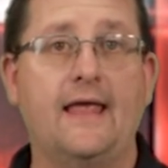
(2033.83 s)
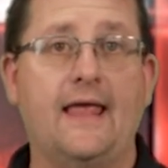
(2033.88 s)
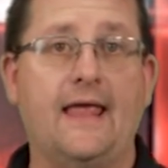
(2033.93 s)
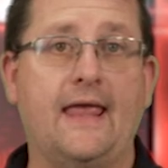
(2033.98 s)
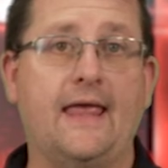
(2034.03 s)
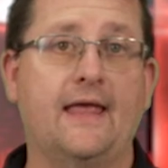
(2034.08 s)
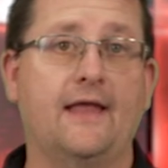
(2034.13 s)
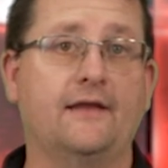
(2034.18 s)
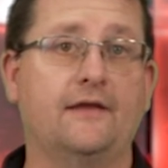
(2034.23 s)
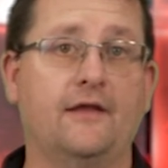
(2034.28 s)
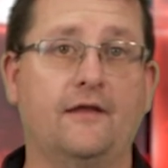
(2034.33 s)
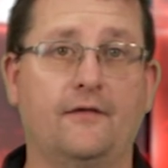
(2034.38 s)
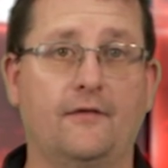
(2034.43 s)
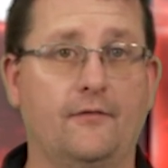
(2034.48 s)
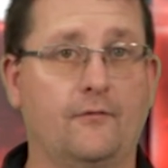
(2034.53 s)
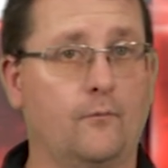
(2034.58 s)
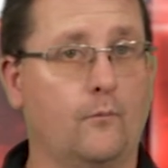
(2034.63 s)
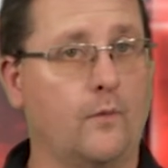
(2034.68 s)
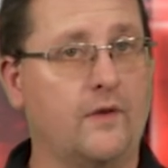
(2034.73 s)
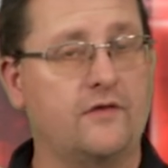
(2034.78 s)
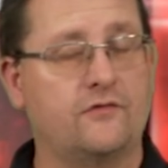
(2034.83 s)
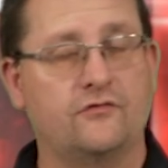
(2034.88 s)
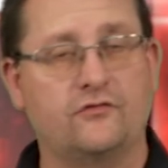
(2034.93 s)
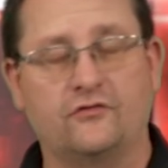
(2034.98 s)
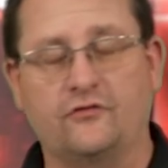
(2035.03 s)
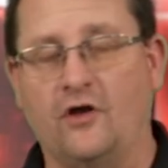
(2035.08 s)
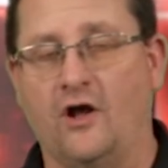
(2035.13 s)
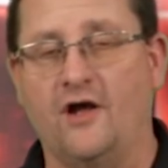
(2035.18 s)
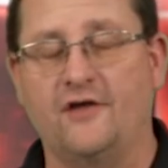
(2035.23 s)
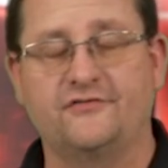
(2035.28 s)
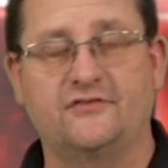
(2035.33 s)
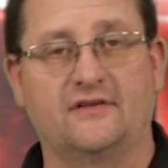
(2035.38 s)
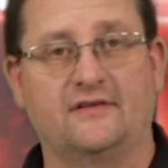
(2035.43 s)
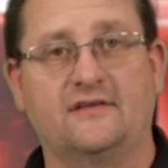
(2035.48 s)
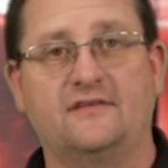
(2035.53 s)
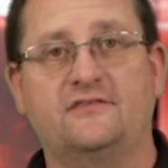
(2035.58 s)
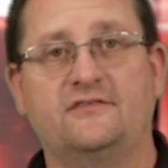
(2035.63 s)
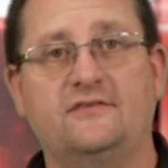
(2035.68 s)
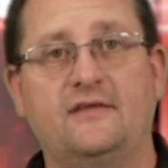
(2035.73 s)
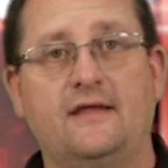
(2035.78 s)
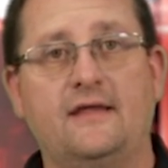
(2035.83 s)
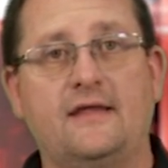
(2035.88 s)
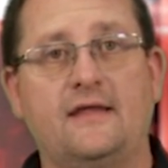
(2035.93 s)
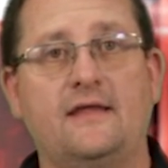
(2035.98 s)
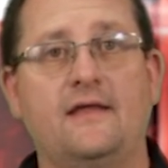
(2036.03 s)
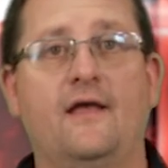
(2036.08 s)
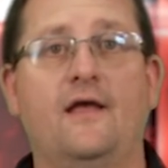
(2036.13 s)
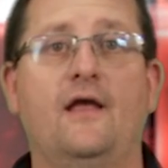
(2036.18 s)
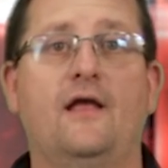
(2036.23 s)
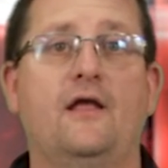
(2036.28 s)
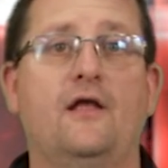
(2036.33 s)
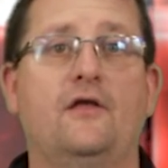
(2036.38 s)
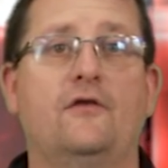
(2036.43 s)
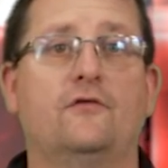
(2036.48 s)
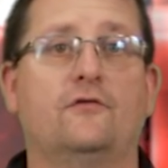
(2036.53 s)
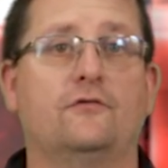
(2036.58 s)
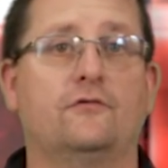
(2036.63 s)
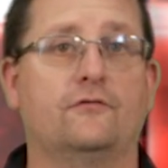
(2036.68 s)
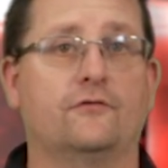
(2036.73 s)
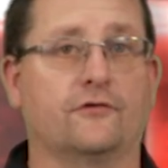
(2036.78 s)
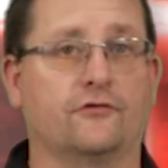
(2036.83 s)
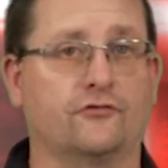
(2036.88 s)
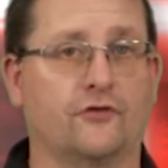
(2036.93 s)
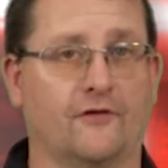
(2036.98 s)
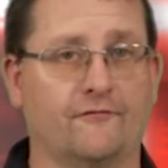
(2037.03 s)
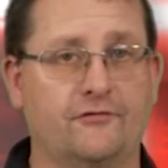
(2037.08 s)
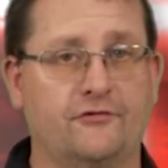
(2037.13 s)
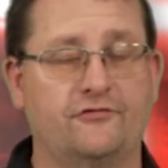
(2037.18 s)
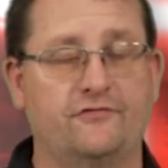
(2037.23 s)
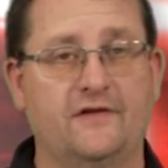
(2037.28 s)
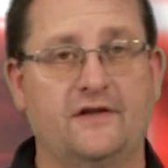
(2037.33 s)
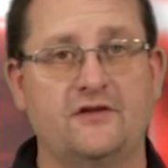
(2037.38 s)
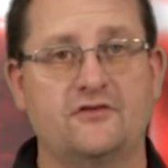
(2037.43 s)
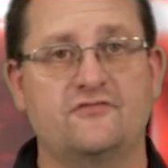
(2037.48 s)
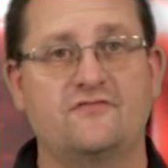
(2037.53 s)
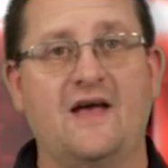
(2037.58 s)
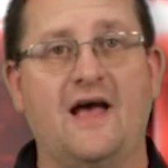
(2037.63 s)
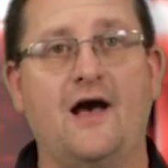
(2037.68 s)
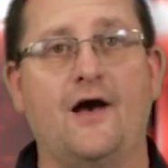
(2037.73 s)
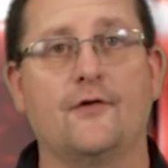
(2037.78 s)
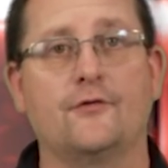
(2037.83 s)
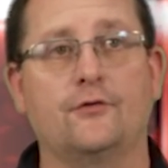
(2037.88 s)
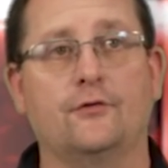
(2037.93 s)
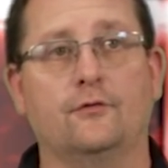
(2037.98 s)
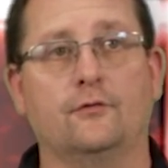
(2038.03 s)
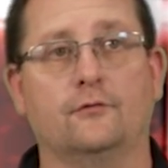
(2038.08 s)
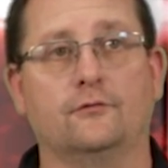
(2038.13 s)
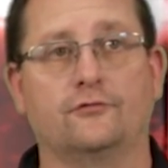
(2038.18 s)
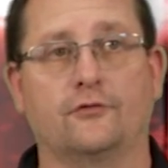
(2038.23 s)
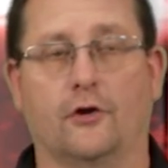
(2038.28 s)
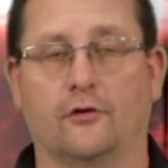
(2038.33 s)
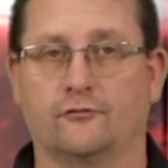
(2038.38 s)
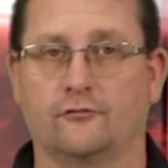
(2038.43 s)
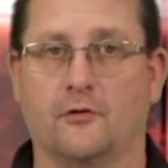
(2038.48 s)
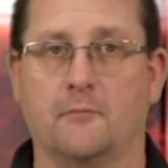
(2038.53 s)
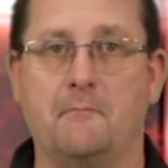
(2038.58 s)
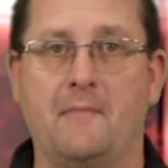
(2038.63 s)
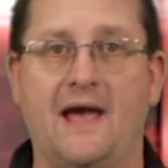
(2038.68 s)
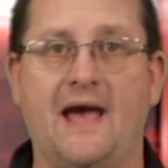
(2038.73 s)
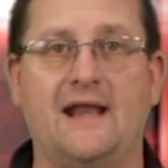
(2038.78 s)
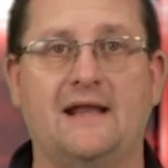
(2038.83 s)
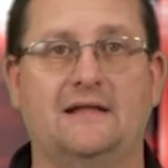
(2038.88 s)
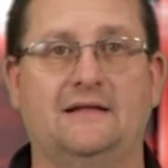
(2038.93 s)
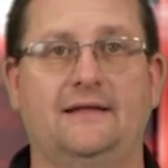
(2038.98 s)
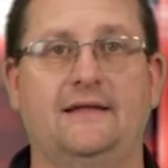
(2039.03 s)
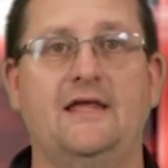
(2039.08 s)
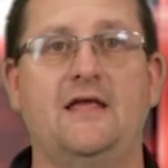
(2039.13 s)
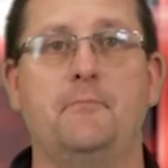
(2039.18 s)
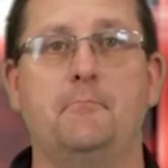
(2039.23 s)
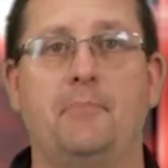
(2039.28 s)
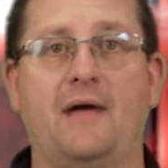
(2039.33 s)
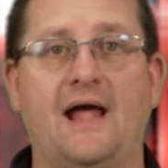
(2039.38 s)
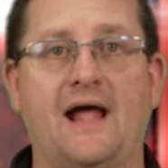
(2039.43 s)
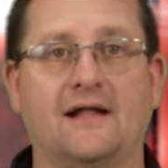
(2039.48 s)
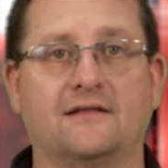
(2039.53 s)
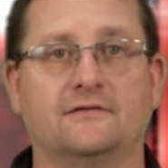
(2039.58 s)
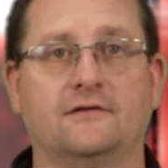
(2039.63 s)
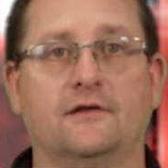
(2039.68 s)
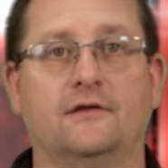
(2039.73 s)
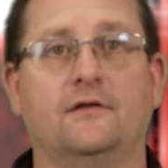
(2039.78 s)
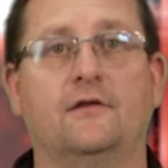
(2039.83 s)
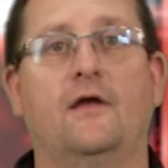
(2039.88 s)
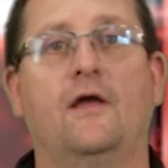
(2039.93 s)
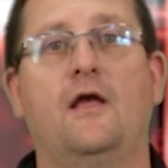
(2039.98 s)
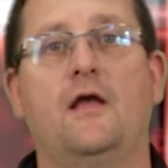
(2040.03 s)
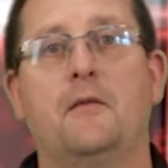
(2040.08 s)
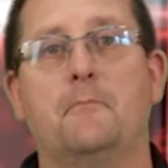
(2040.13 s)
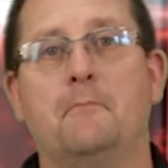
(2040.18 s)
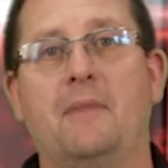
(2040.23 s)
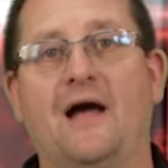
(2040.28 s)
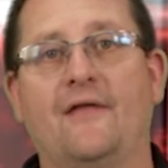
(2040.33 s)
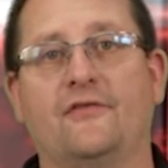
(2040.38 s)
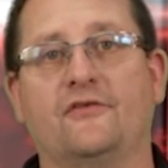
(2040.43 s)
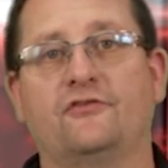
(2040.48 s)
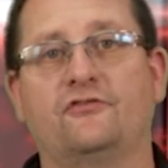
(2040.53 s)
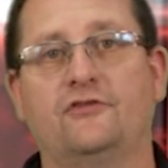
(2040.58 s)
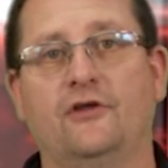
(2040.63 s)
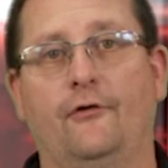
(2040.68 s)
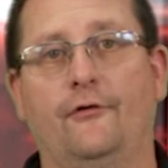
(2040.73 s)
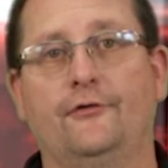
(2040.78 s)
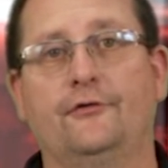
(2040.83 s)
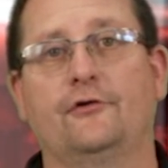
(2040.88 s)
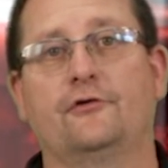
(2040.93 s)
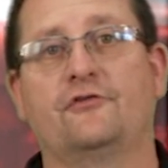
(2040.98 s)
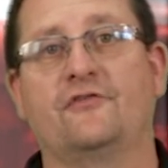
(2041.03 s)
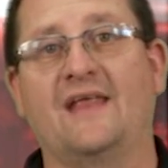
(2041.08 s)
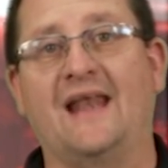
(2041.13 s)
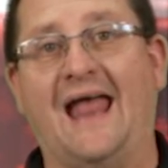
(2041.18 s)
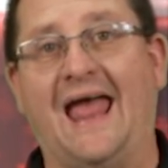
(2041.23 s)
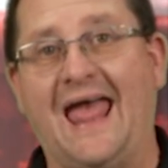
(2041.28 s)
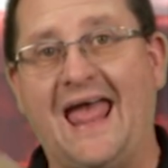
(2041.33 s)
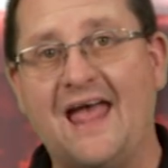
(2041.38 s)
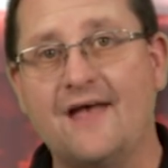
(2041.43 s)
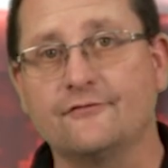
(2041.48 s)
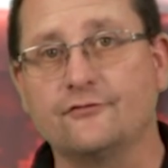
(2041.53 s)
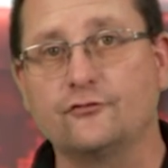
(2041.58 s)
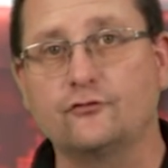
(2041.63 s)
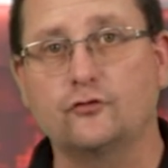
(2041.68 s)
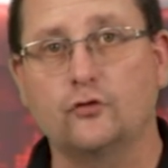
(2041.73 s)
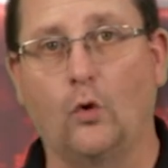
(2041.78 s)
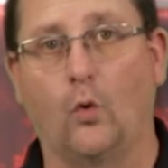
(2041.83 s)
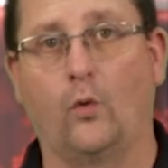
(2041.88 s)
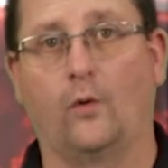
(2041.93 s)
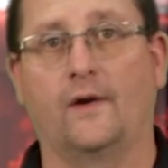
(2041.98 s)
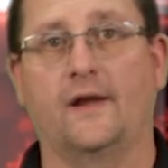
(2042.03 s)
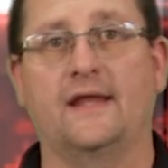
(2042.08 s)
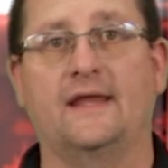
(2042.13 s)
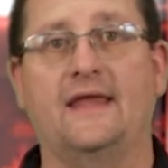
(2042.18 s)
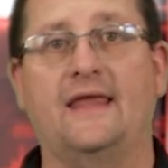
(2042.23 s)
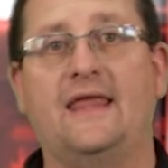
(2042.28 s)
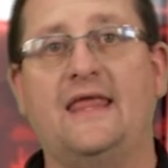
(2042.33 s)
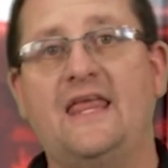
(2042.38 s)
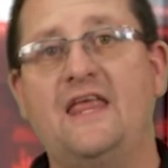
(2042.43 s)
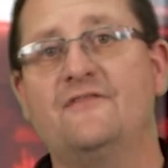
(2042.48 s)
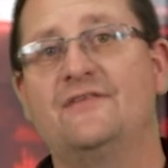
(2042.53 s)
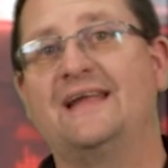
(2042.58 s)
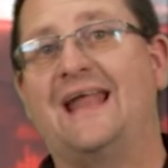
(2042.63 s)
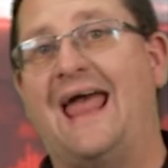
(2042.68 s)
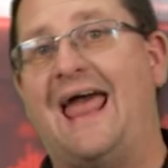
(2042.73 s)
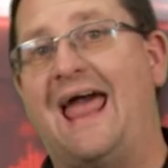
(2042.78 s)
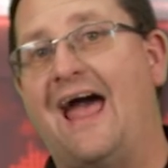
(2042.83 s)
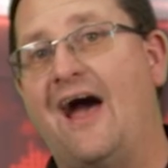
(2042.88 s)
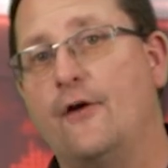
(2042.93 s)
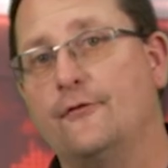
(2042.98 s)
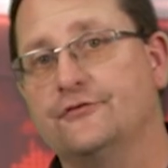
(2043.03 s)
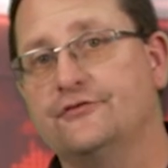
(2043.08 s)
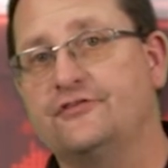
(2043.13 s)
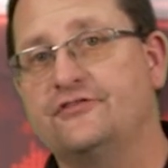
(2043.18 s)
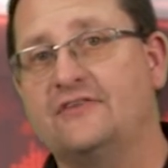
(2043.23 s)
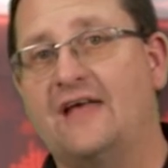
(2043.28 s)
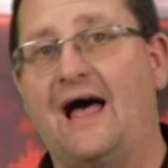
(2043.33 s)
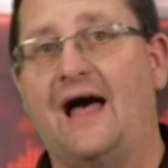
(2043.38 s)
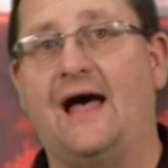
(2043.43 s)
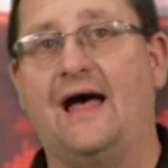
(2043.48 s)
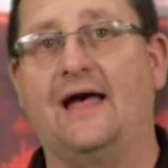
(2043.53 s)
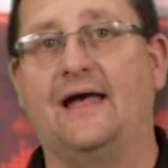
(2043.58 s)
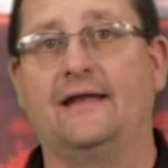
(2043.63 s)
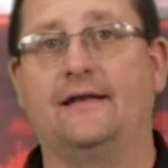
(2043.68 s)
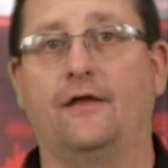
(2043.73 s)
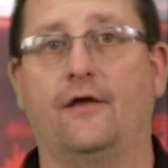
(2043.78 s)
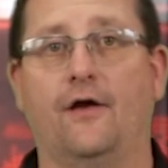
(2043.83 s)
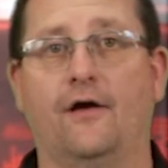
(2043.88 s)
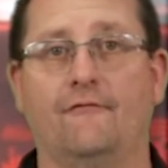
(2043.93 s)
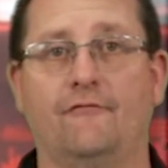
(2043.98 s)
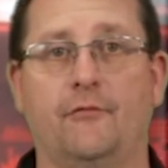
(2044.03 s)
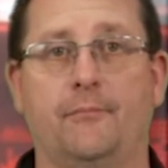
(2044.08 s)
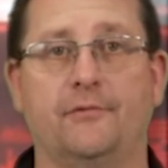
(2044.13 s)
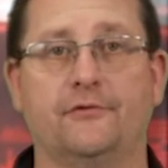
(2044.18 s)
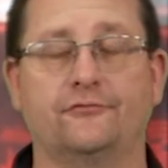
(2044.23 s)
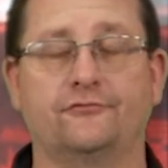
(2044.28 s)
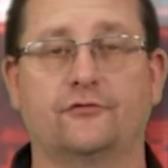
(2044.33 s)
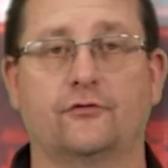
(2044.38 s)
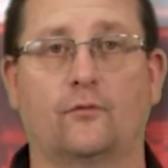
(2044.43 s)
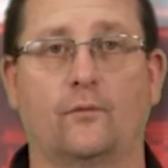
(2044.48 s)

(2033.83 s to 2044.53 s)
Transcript: And we constantly see the surface finish values are dramatically impacted by the cylinders that have scoring even outside of the piston